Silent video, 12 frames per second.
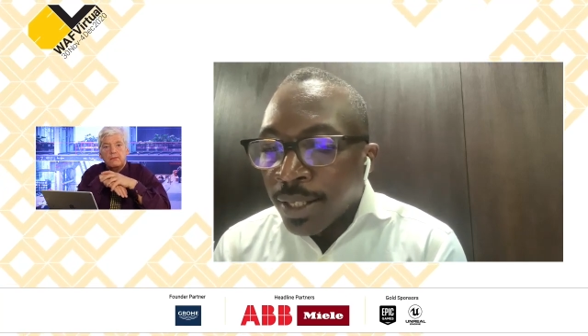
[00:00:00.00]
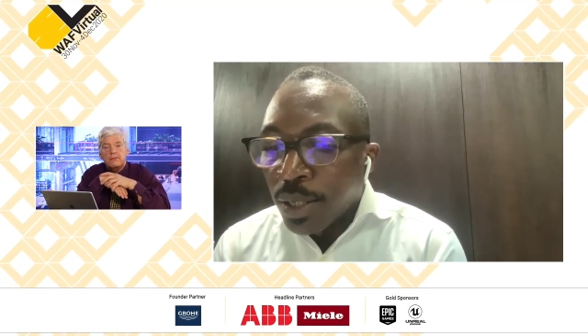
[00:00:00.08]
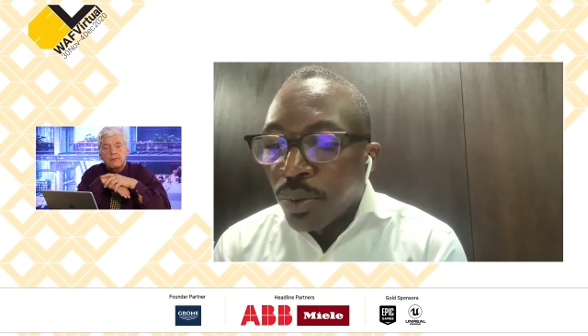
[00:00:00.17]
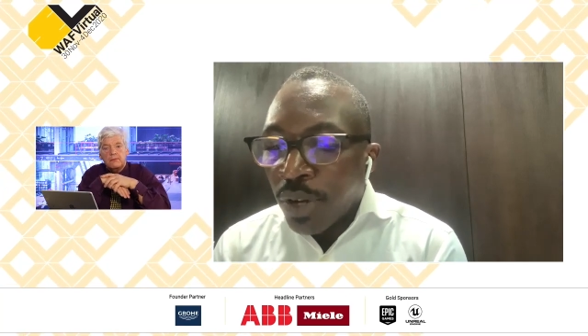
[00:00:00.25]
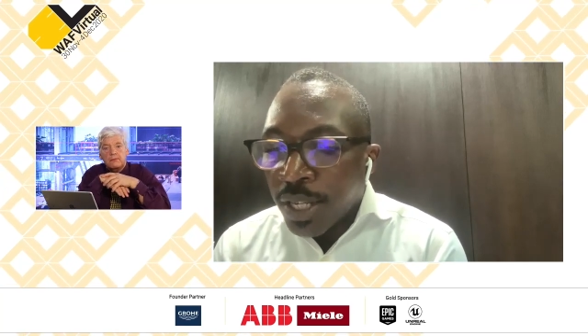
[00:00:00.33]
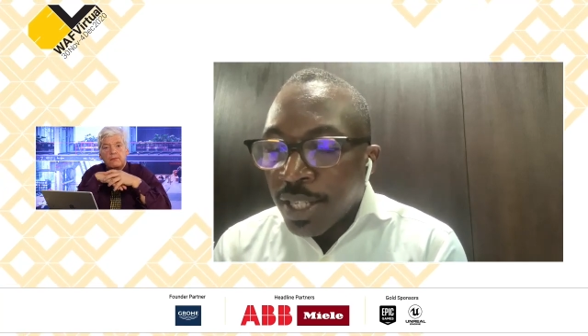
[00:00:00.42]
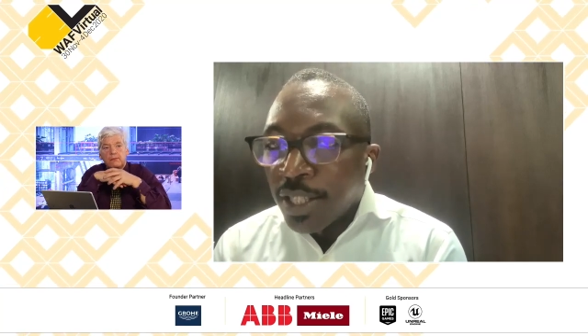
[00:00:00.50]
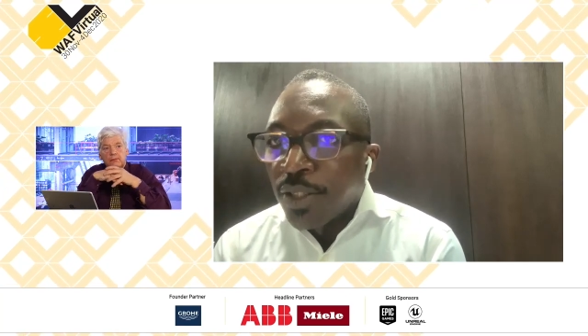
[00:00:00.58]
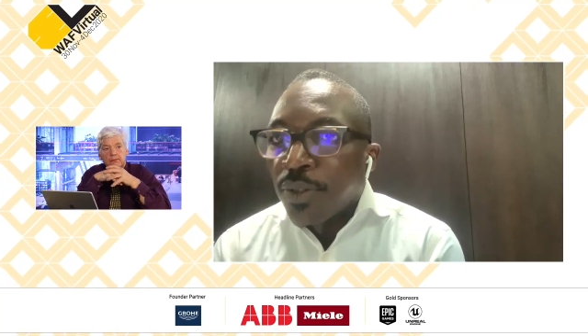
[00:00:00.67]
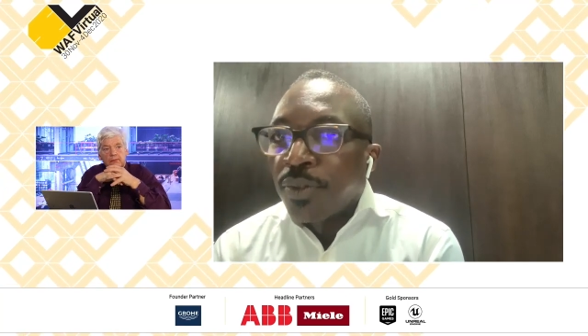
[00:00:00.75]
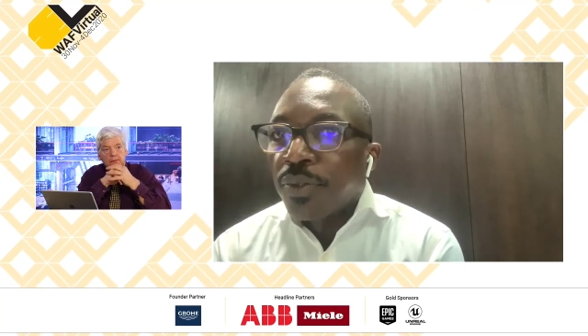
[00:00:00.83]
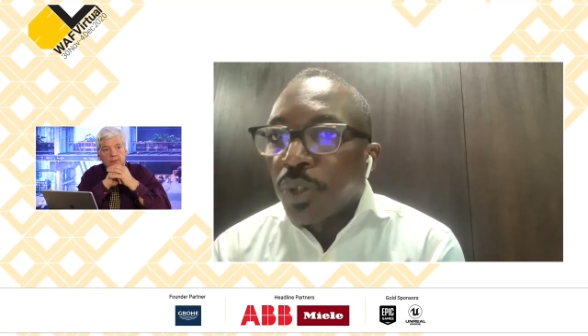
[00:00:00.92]
the
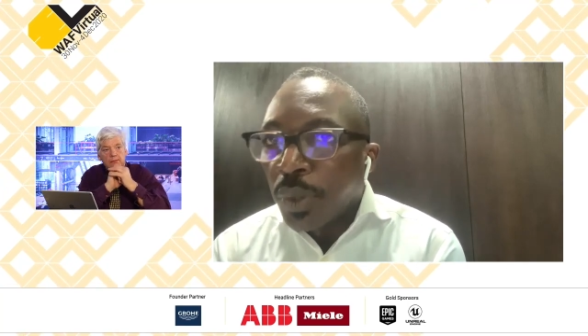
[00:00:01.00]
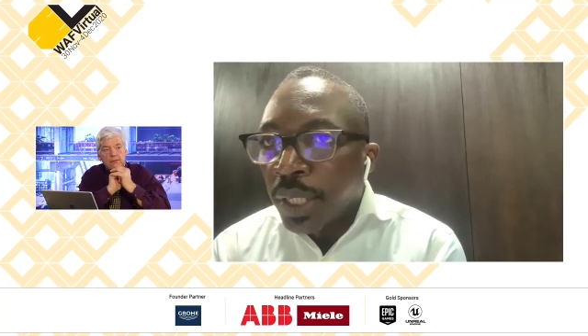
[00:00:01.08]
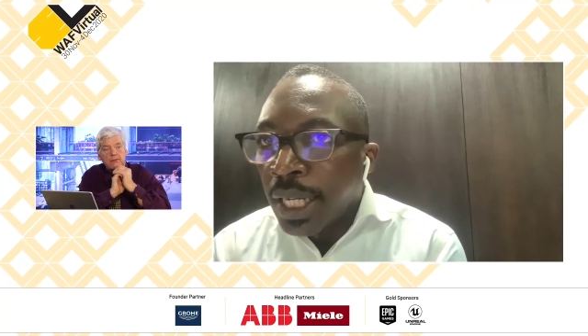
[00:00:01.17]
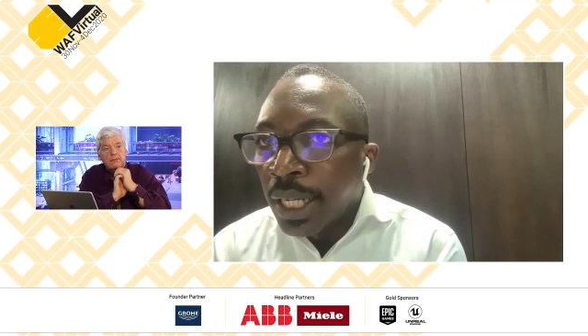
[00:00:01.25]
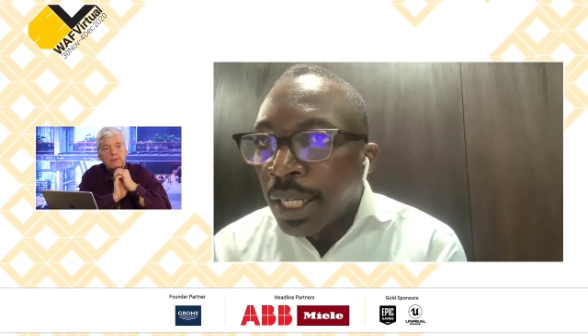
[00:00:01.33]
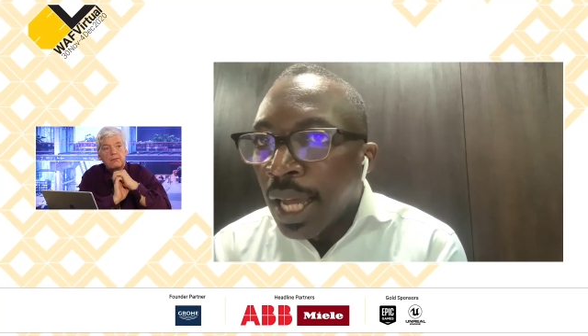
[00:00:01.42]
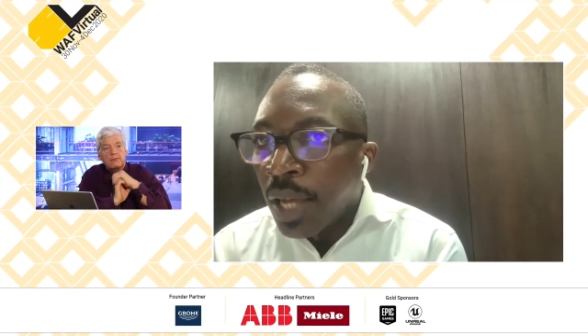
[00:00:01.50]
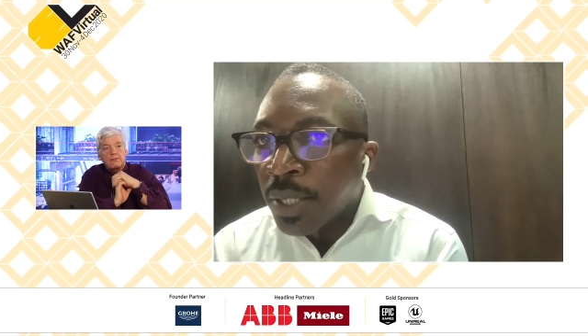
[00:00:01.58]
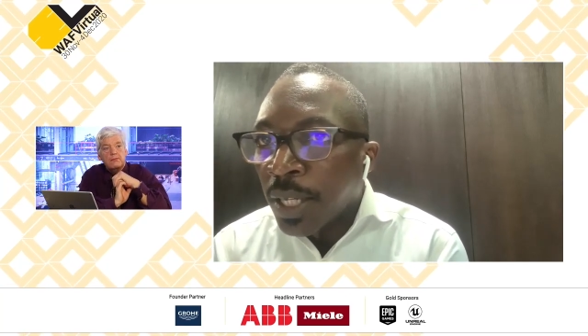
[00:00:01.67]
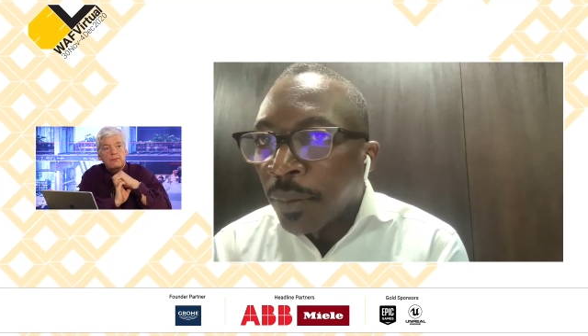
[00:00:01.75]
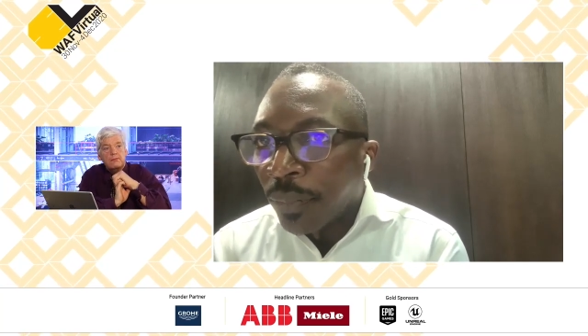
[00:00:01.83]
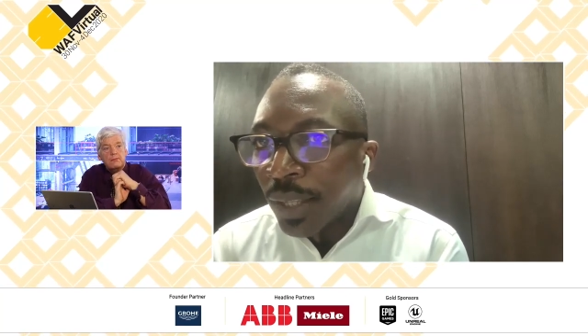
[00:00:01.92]
process of creating
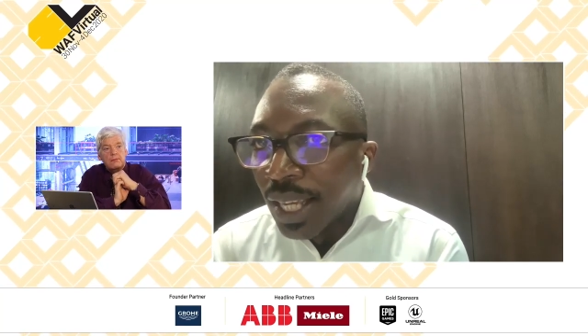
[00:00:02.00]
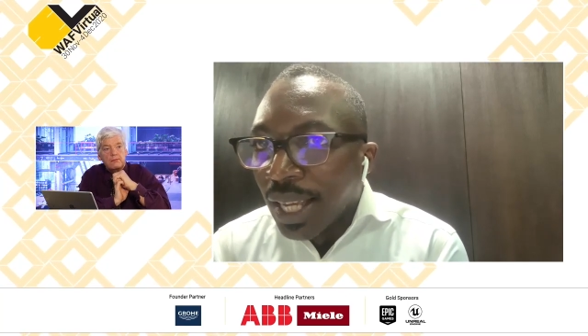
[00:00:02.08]
housing?